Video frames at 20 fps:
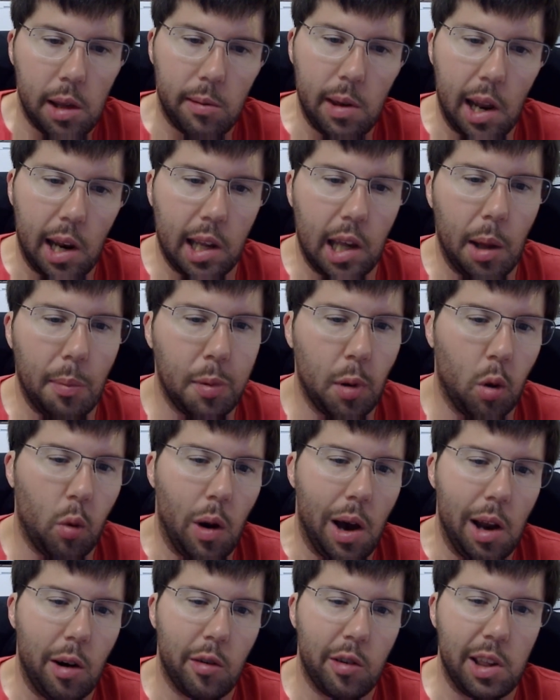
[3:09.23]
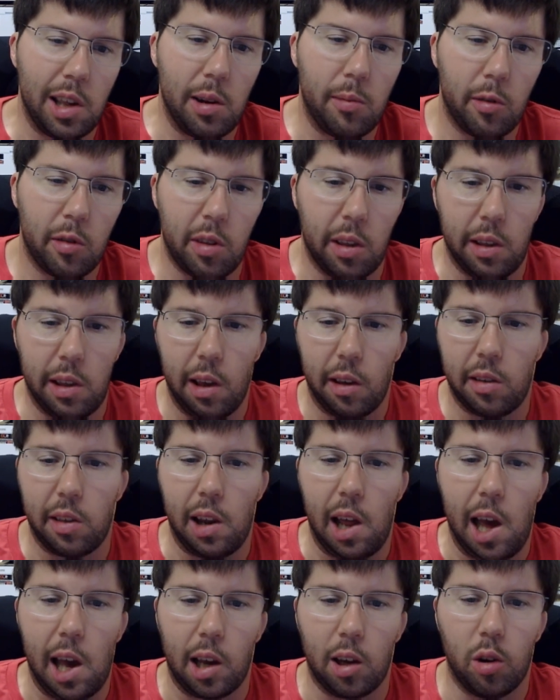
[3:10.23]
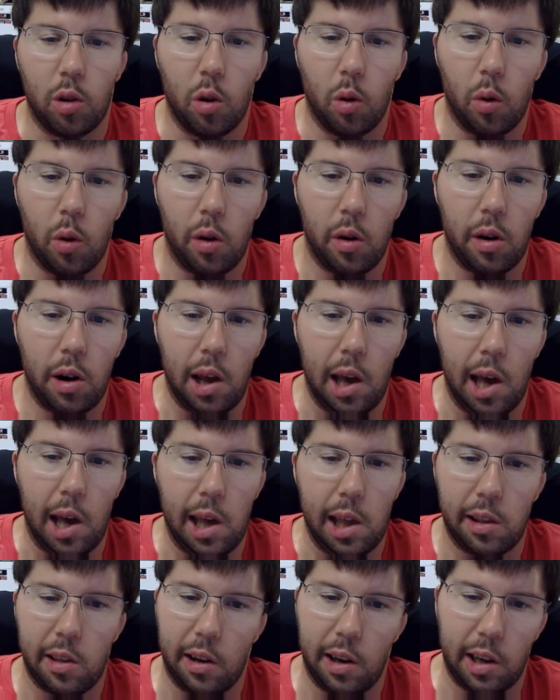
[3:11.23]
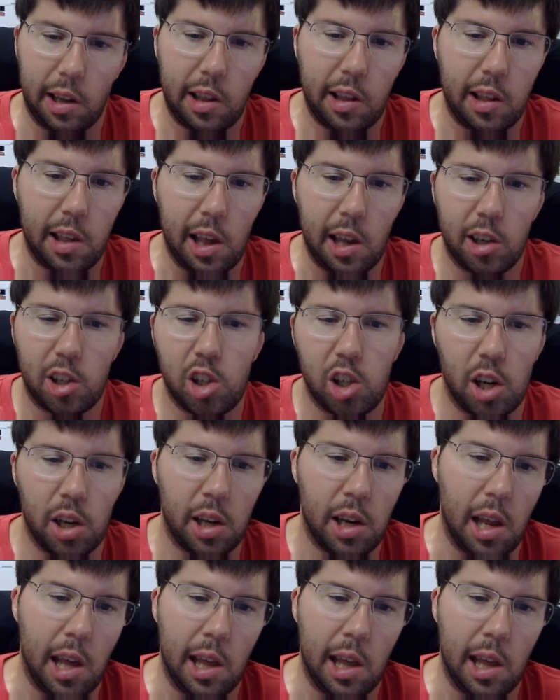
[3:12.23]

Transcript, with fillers: You've got a couple of wide receivers, and Nelson Agholor as an extension,